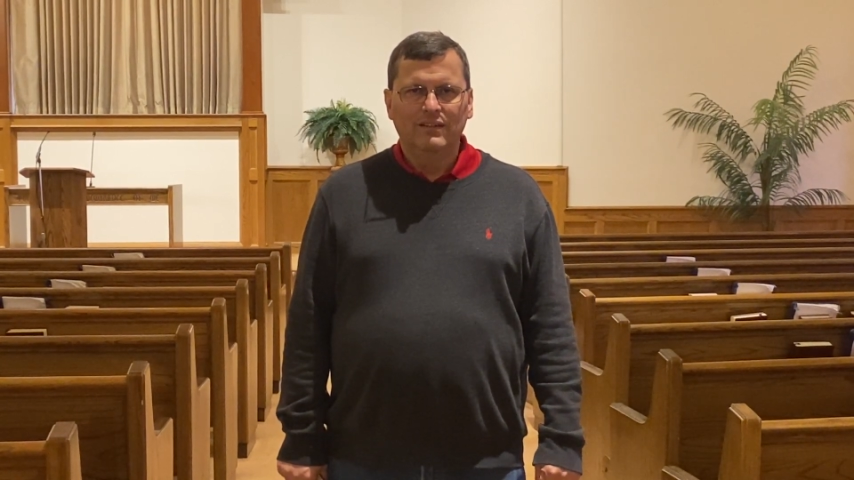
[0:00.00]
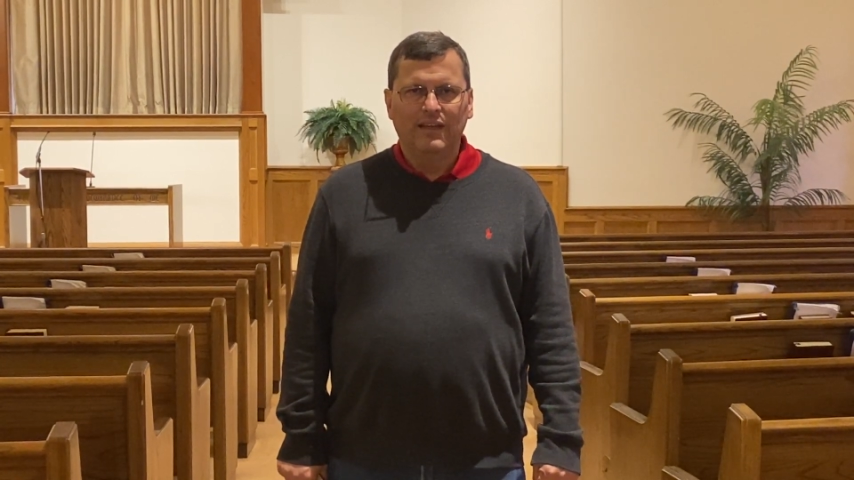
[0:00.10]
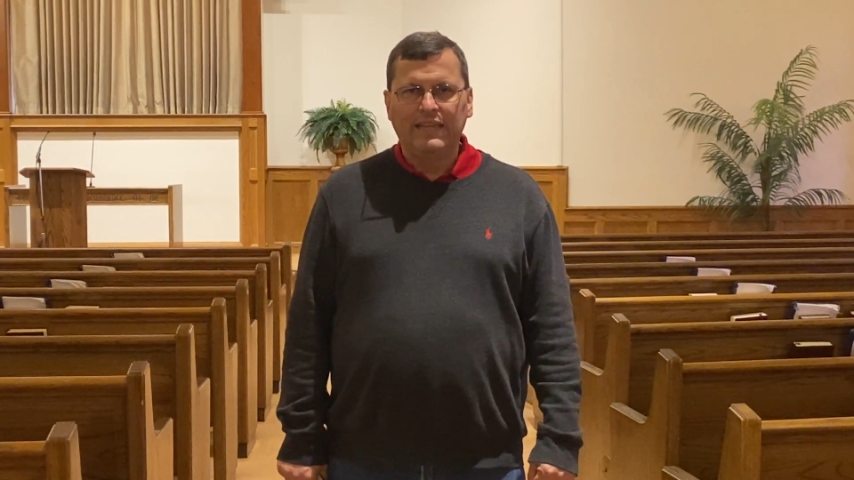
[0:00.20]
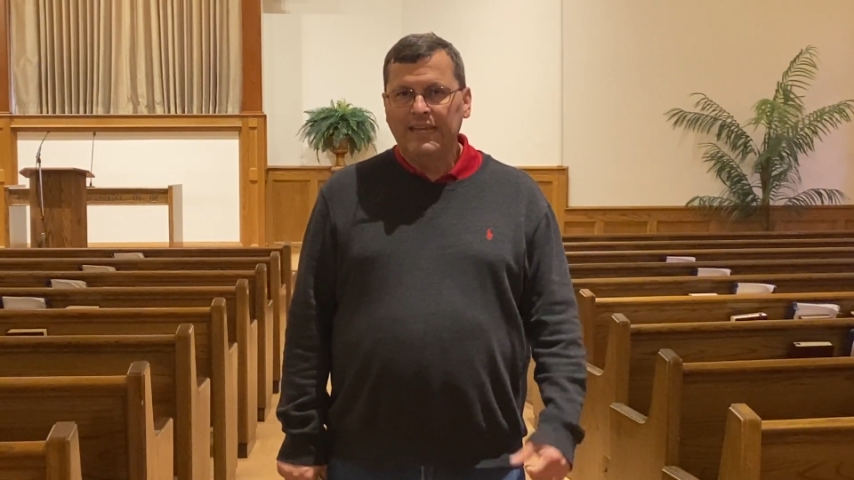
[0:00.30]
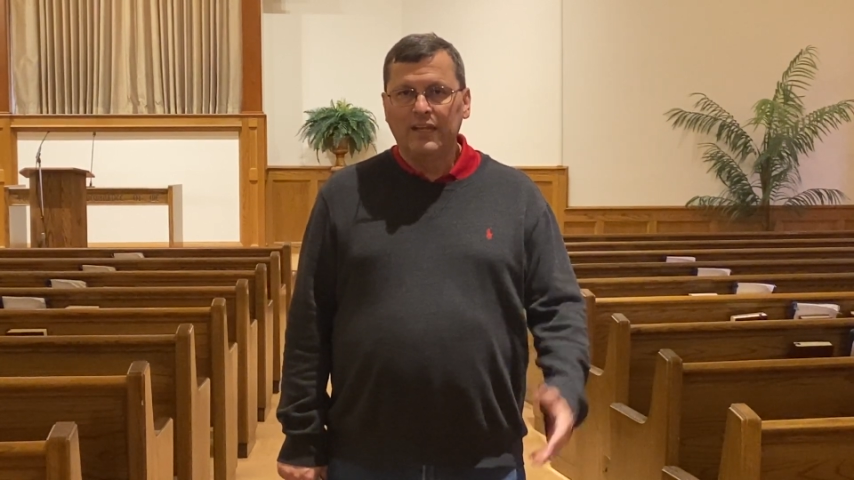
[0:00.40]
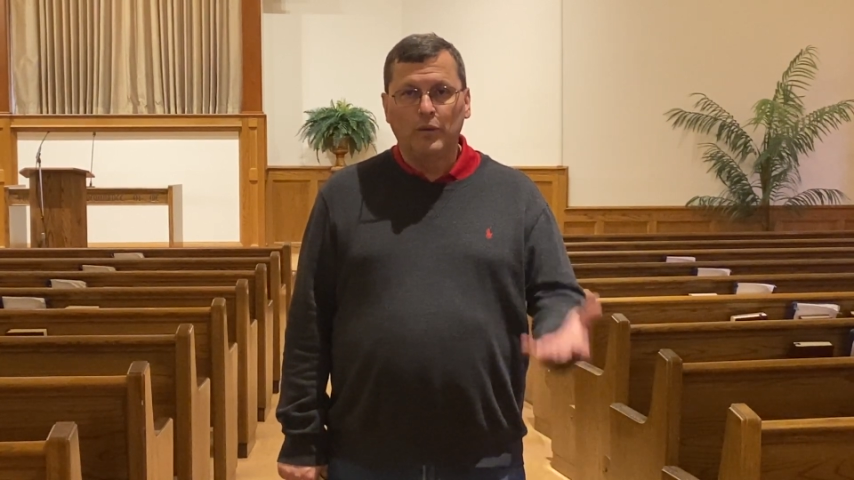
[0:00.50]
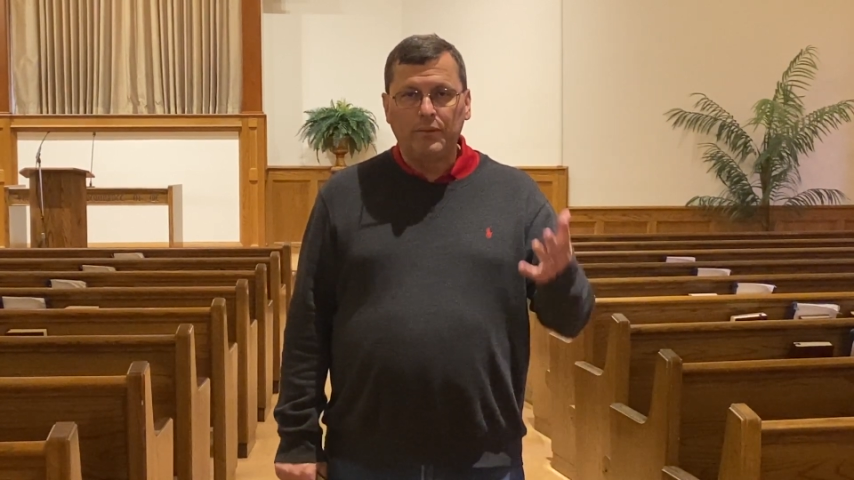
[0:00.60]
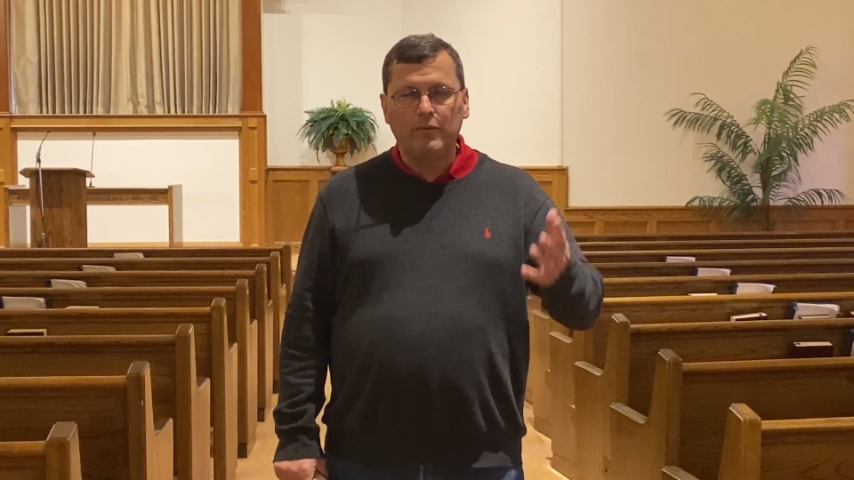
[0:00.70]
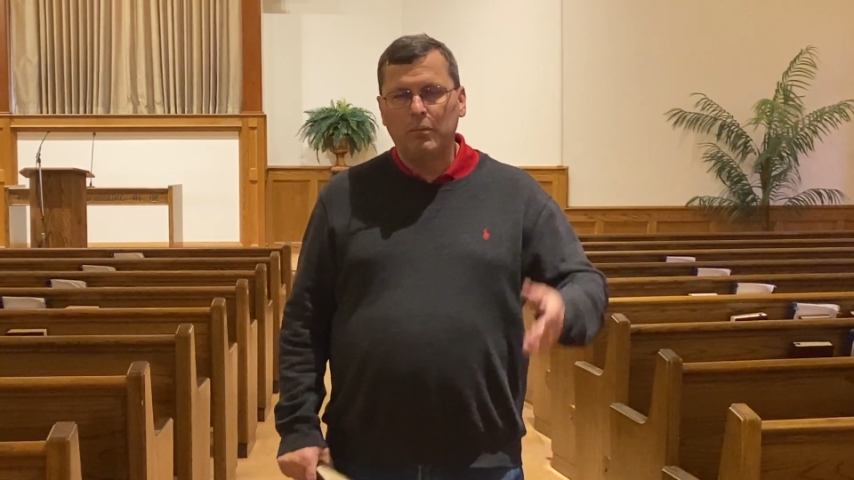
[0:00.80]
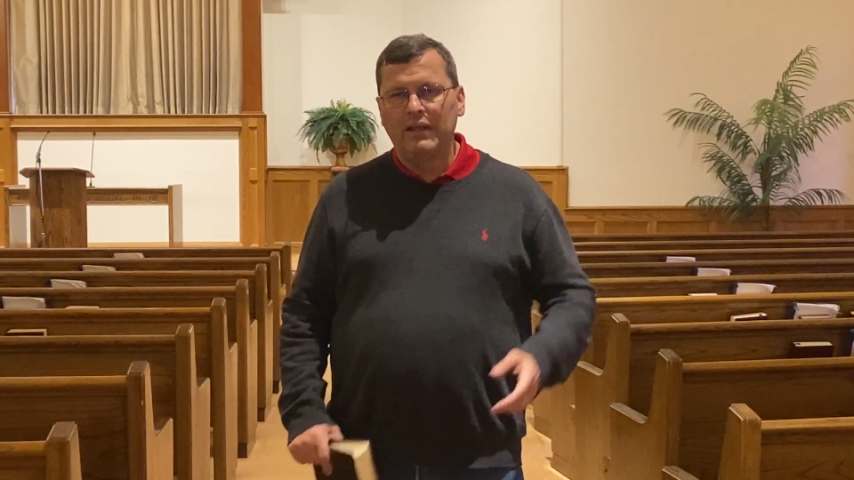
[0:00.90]
Again, hope
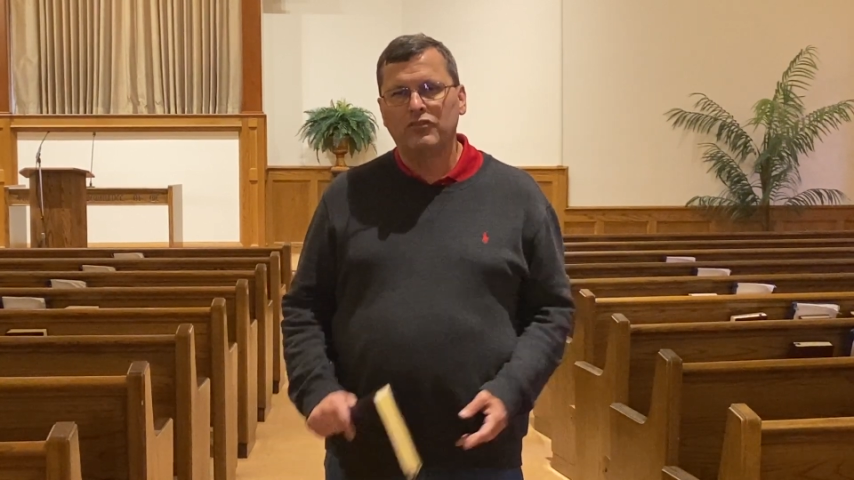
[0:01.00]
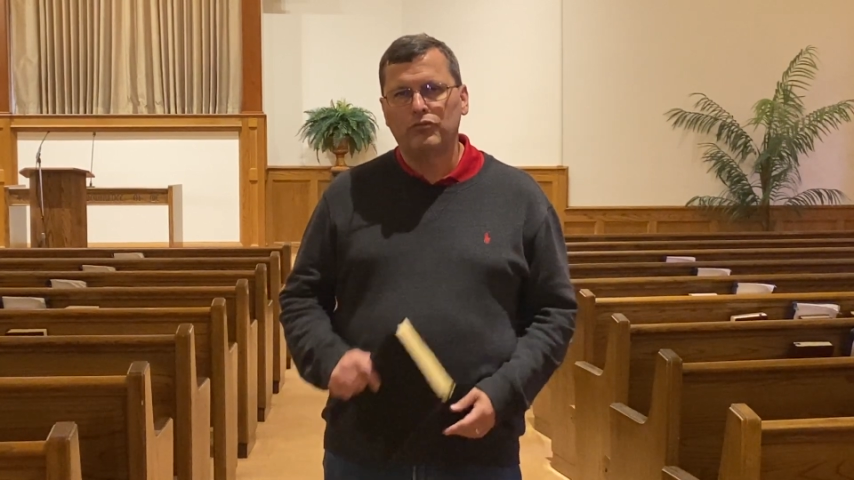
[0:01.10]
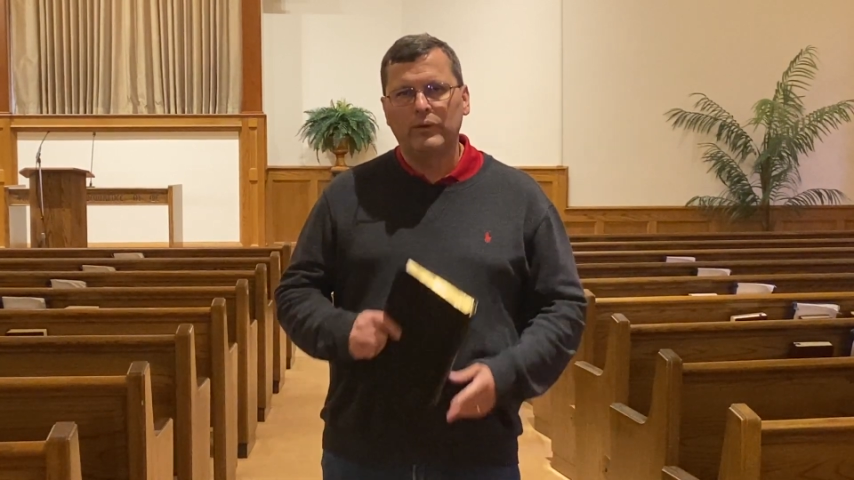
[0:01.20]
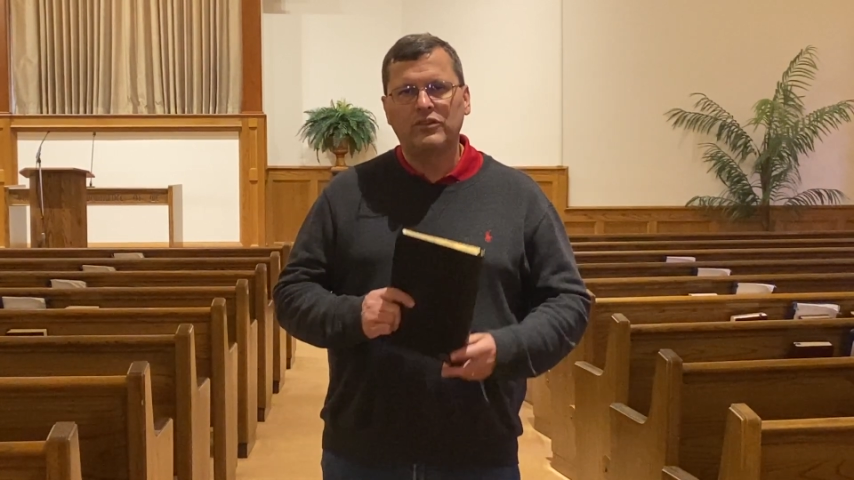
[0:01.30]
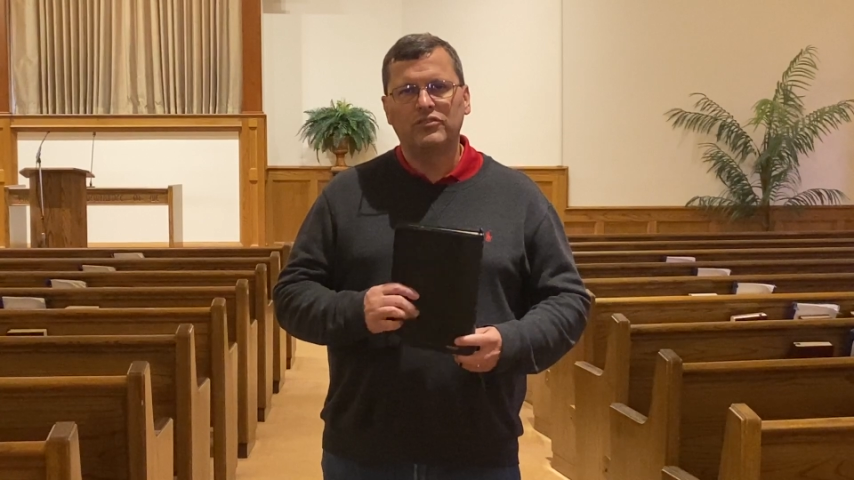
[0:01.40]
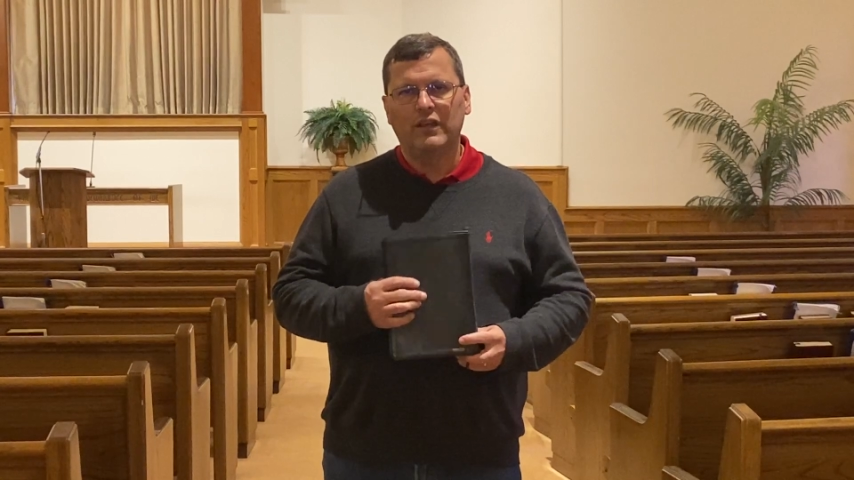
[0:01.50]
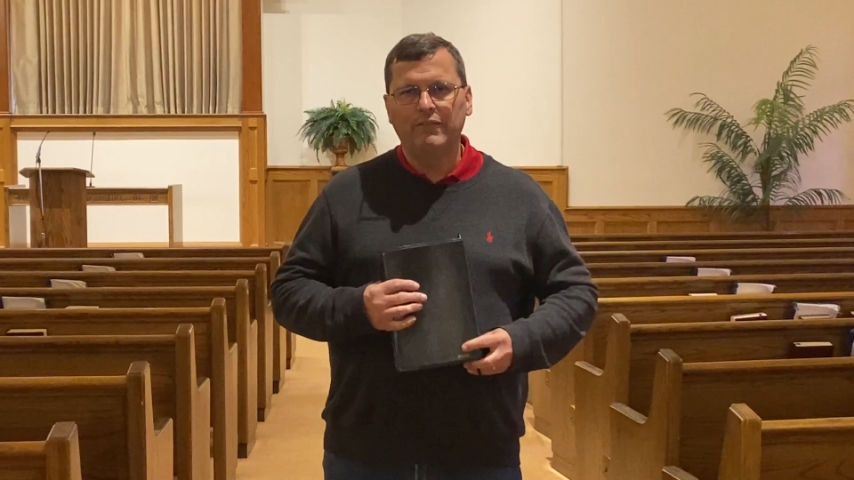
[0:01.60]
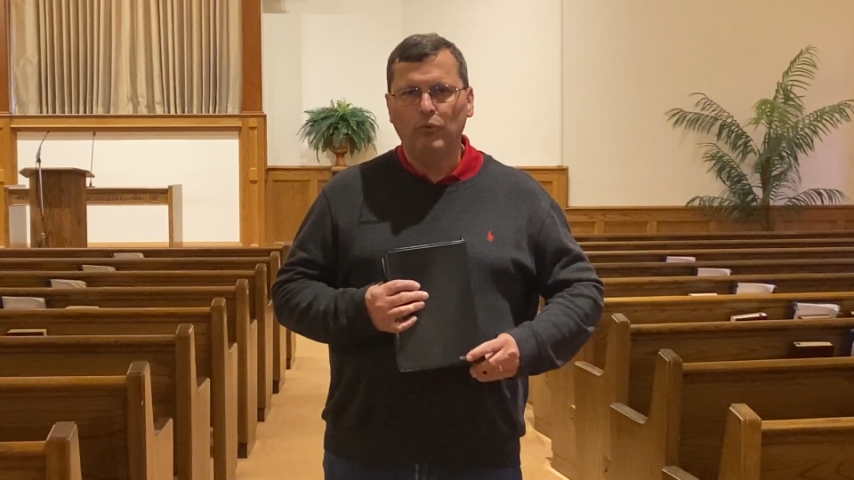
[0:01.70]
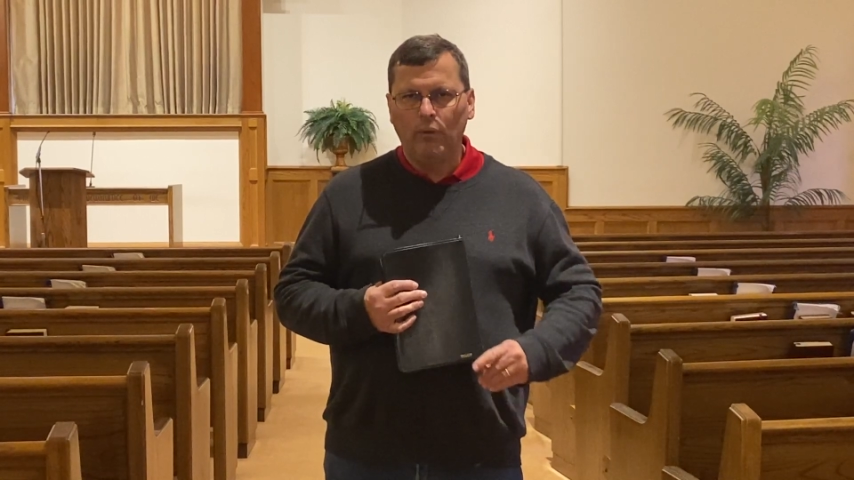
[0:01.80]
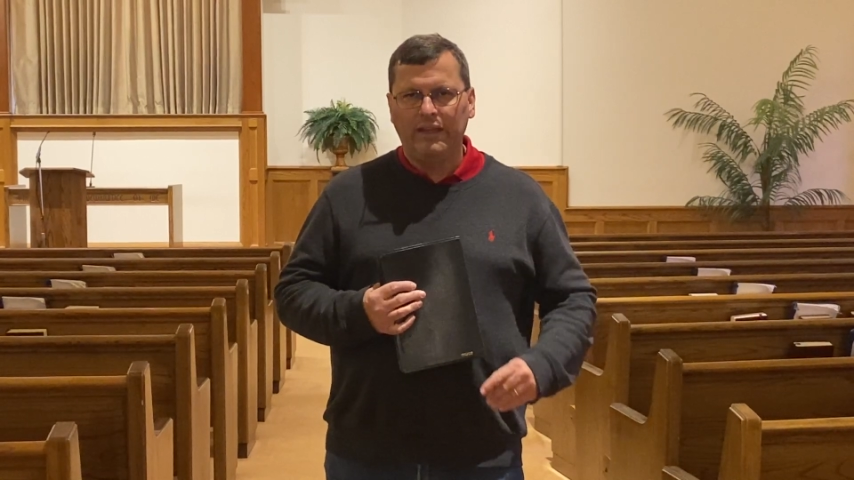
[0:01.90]
you have a blessed rest
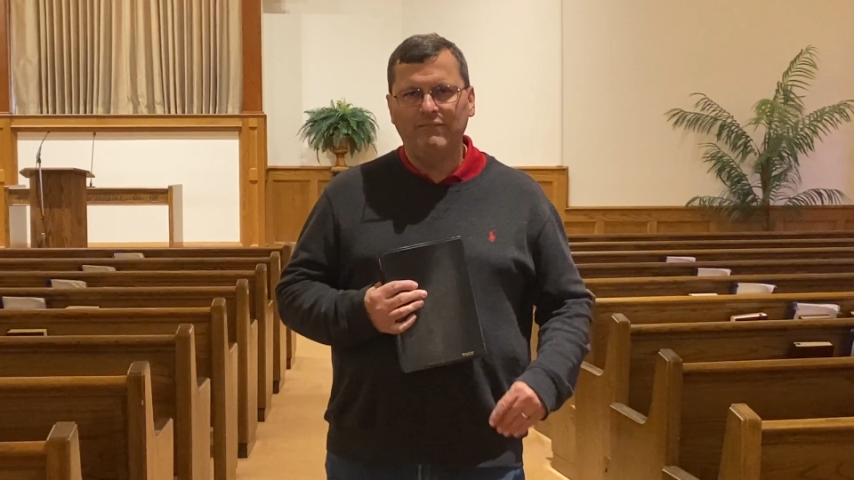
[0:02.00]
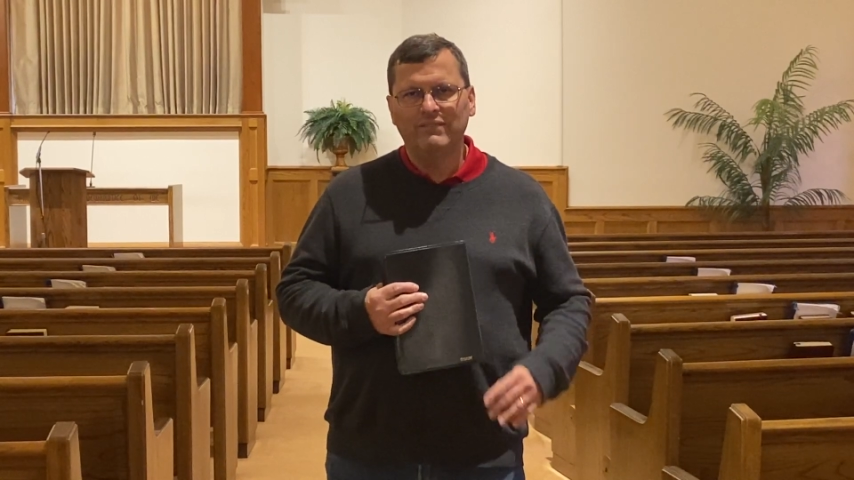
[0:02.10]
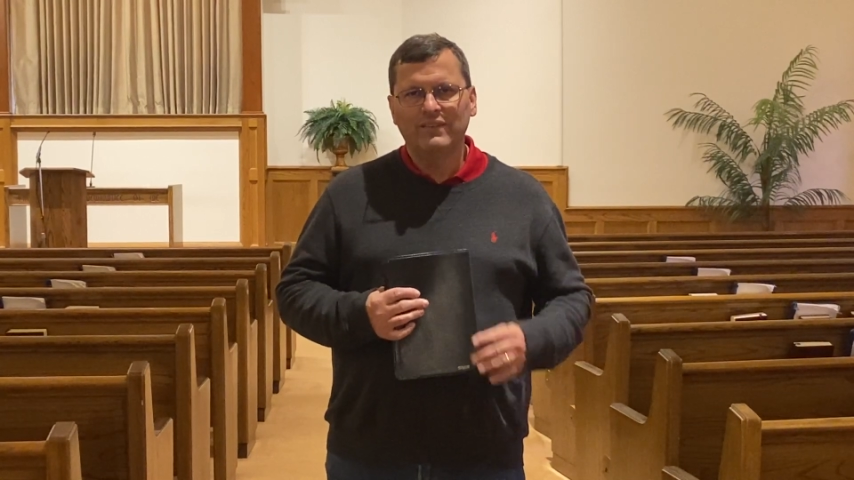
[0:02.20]
of the week.